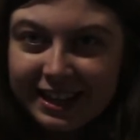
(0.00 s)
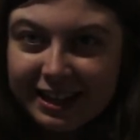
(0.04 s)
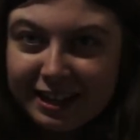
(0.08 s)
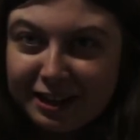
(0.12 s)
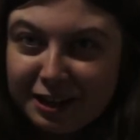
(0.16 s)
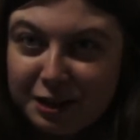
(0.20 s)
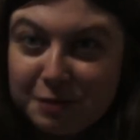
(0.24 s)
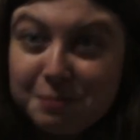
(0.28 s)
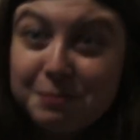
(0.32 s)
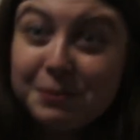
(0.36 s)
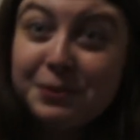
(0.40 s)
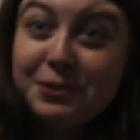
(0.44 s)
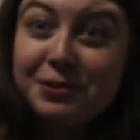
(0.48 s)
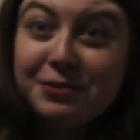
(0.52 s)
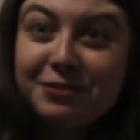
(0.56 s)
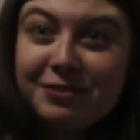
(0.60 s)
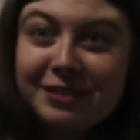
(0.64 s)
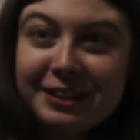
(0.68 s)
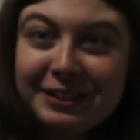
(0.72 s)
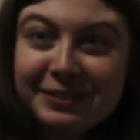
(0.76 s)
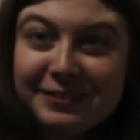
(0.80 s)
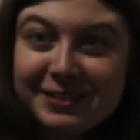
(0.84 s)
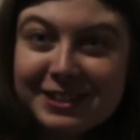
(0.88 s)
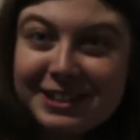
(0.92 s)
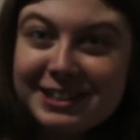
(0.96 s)
And I moved
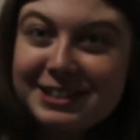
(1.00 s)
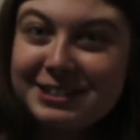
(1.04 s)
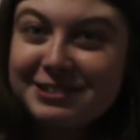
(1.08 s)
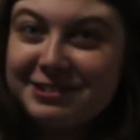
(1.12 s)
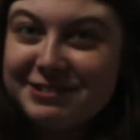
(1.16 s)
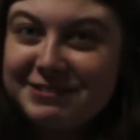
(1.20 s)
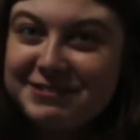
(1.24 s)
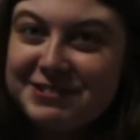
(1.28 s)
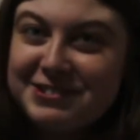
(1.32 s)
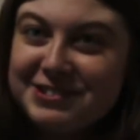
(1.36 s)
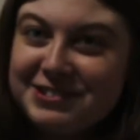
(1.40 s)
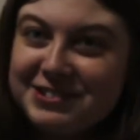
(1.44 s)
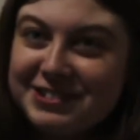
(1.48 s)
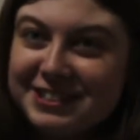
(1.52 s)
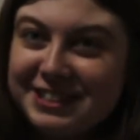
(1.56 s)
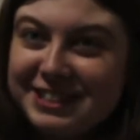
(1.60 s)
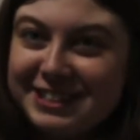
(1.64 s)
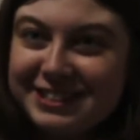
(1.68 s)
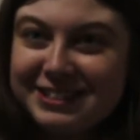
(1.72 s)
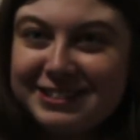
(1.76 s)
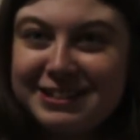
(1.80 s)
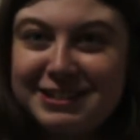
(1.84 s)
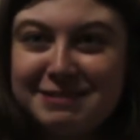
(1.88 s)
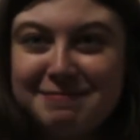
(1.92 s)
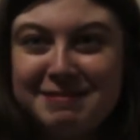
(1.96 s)
out here for
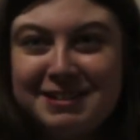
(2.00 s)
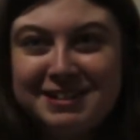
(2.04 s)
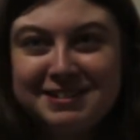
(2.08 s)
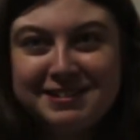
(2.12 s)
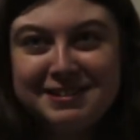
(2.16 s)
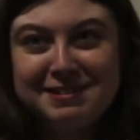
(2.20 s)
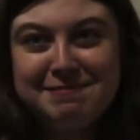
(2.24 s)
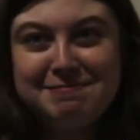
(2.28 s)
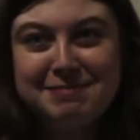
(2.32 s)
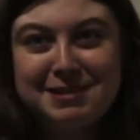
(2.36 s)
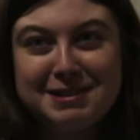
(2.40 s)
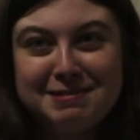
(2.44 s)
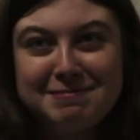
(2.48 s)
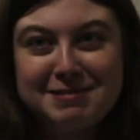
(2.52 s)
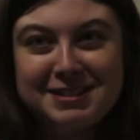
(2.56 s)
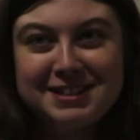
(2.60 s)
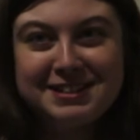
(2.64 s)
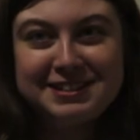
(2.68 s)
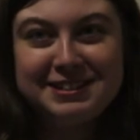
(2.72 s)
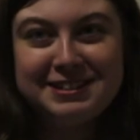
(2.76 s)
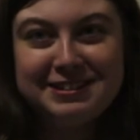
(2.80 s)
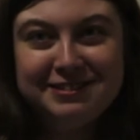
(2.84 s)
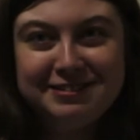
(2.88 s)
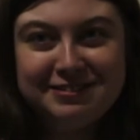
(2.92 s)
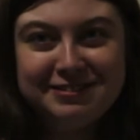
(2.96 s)
it, so I'm actually by
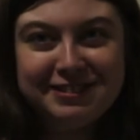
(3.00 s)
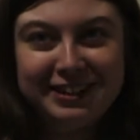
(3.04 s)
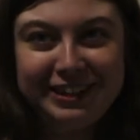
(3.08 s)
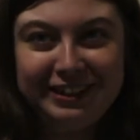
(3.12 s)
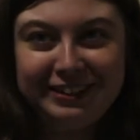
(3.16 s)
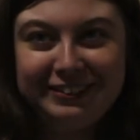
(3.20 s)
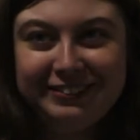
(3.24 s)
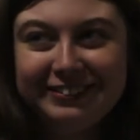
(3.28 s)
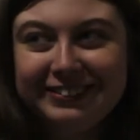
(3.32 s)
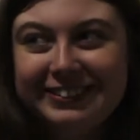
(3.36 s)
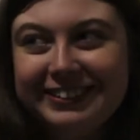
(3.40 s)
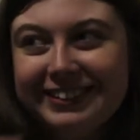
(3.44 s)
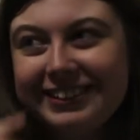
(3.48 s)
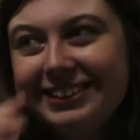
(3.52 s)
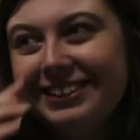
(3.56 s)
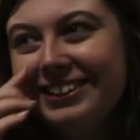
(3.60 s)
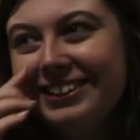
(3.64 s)
myself now.